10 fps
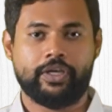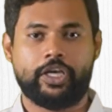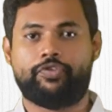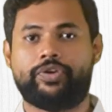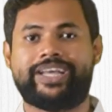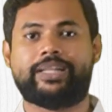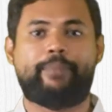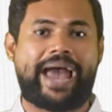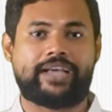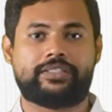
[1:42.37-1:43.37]
If you take the
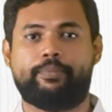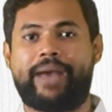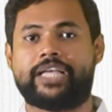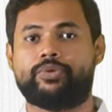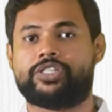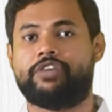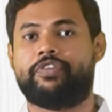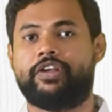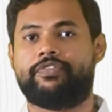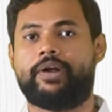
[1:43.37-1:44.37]
banks were
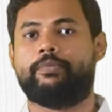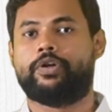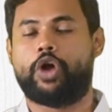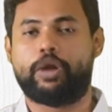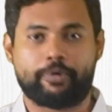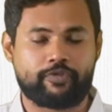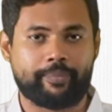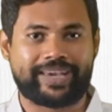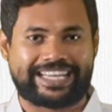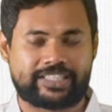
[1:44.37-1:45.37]
suffering from
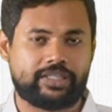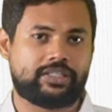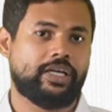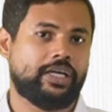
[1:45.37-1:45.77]
non-performing assets.